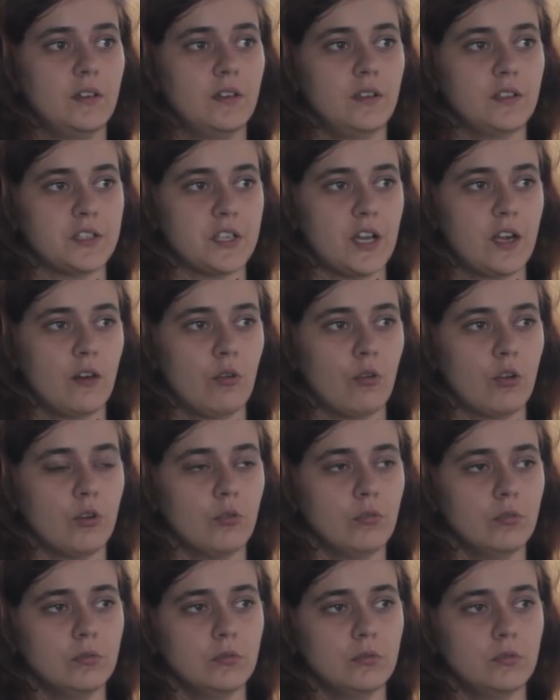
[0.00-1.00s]
Is that all
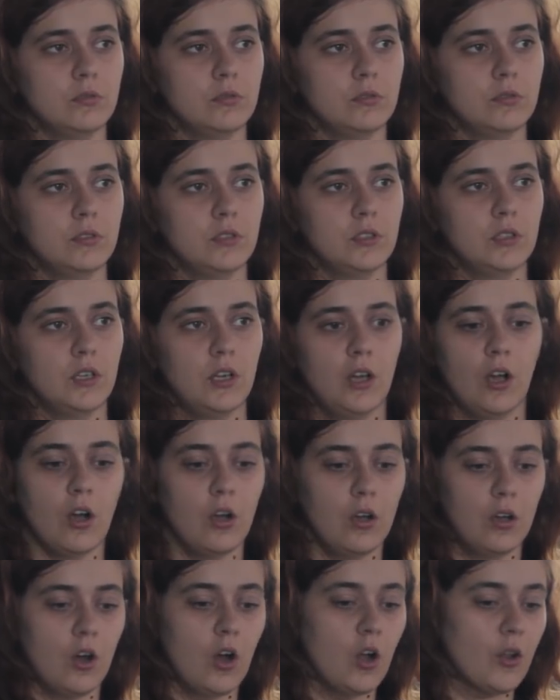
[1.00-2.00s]
cool?
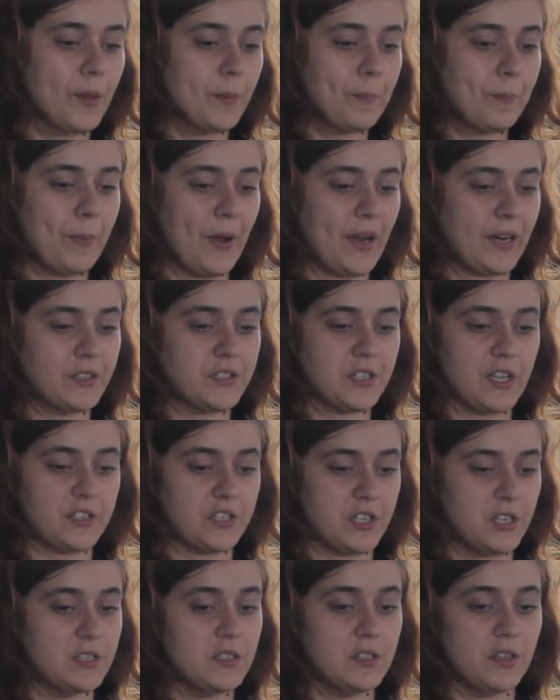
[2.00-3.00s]
All the
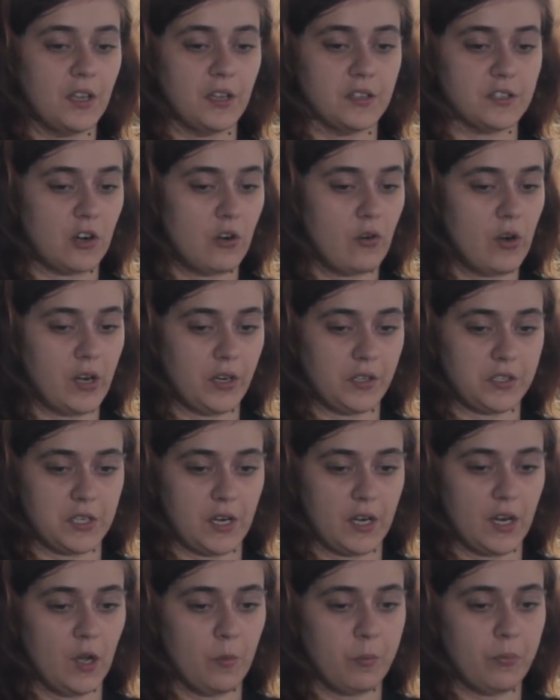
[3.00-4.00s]
package.json things are already
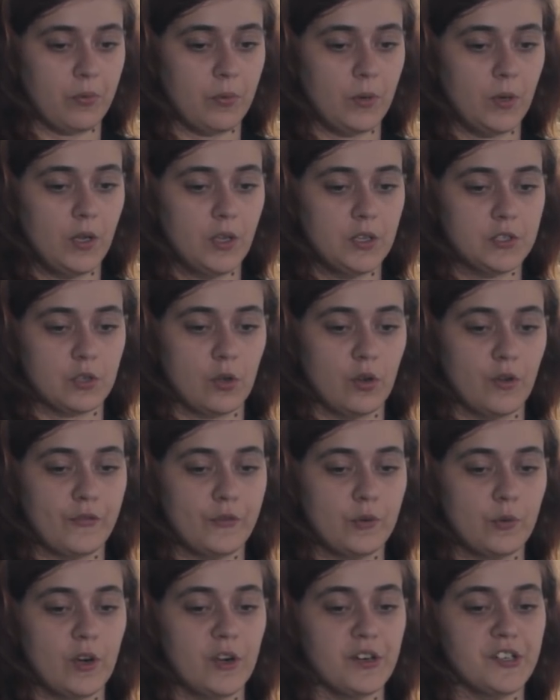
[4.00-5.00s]
set up, so if
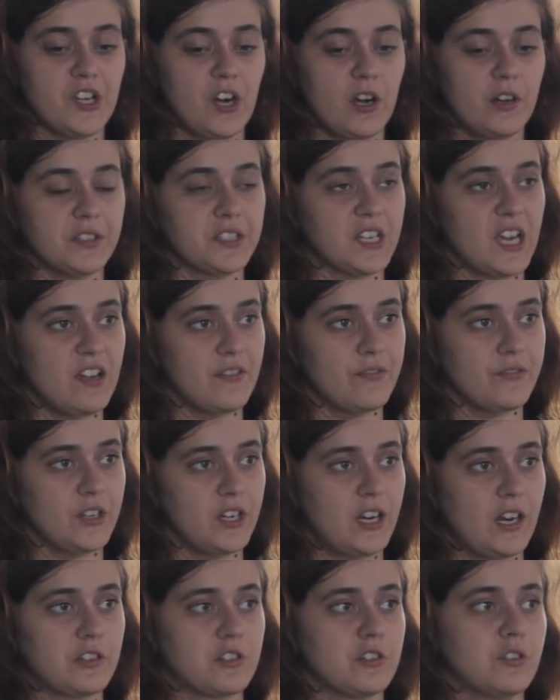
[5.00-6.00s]
you run yarn dev,
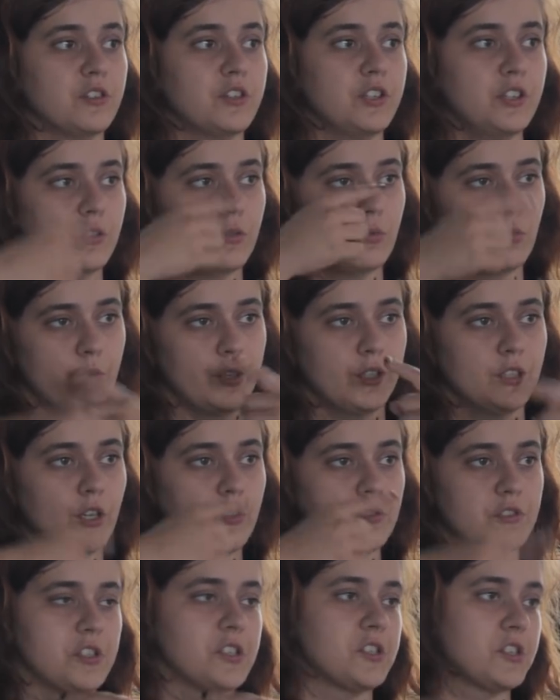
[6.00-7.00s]
it actually
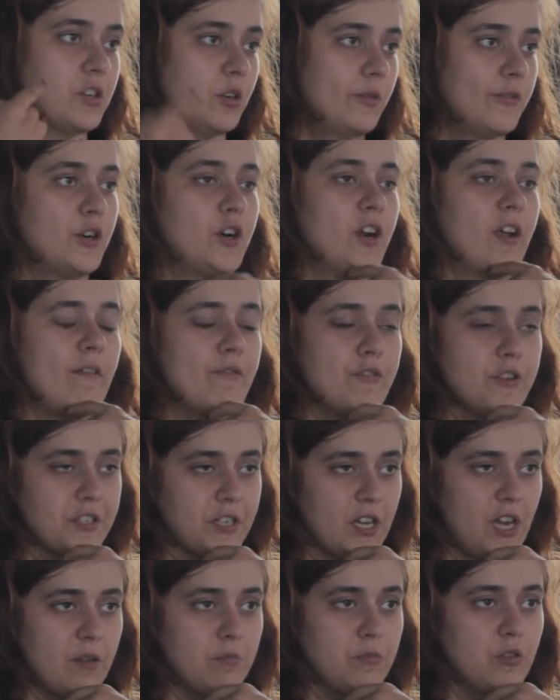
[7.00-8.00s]
reloads the server every
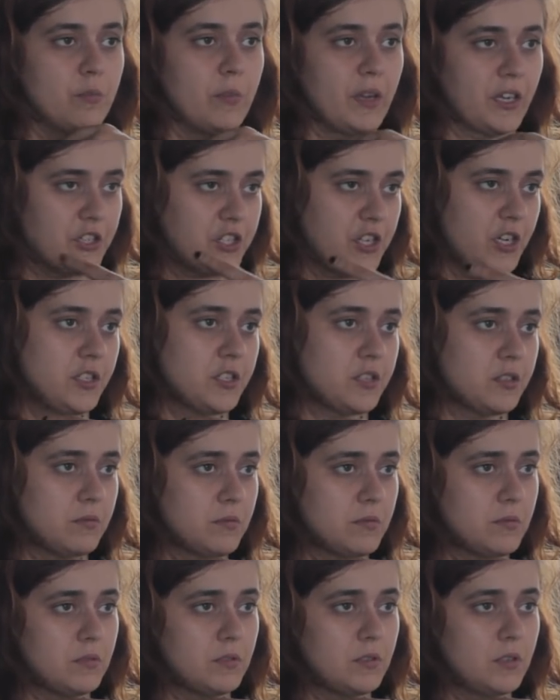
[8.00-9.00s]
time you make a change.
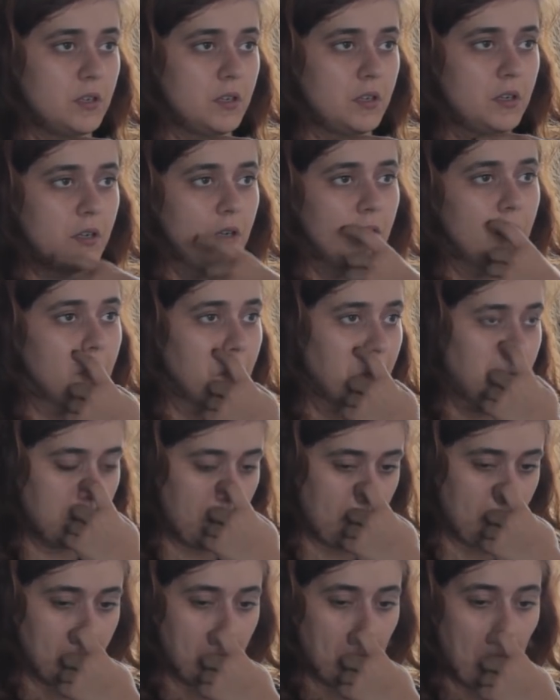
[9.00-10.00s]

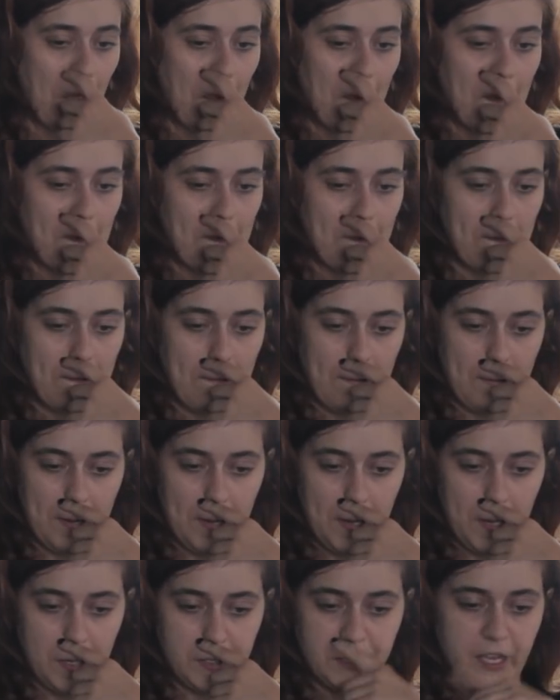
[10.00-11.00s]
Yeah.
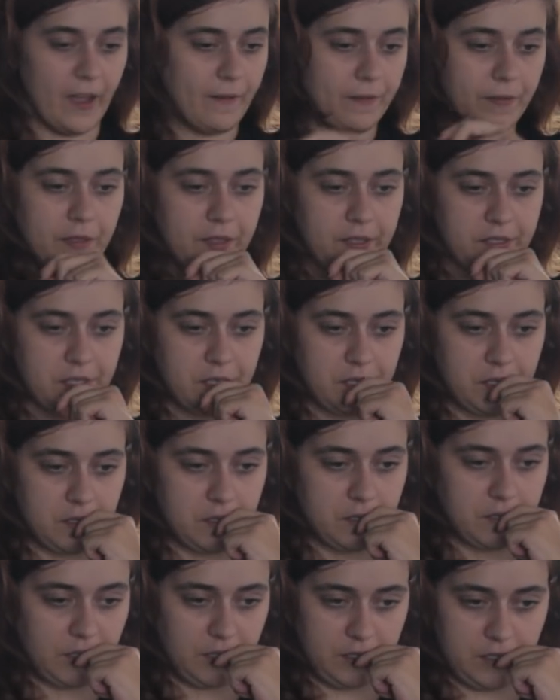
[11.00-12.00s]
Yeah, that's
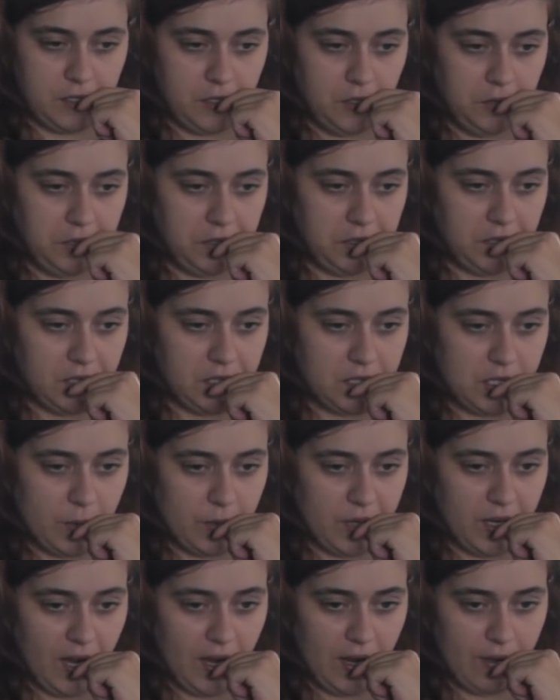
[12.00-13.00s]
it. That's the only things that
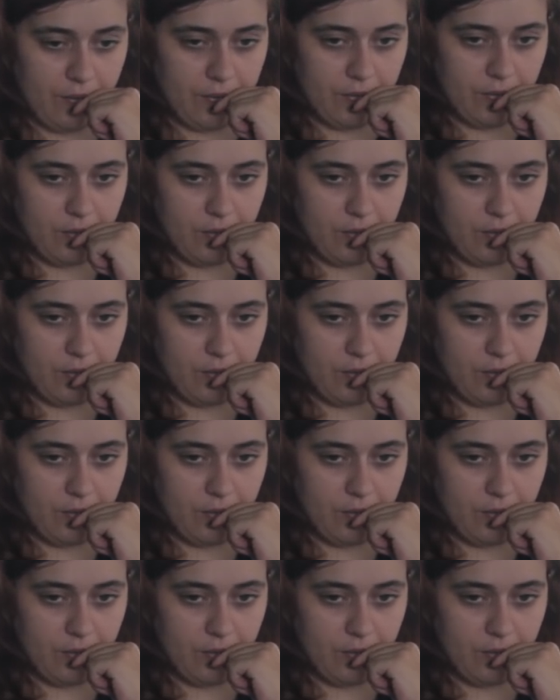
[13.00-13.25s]
we have.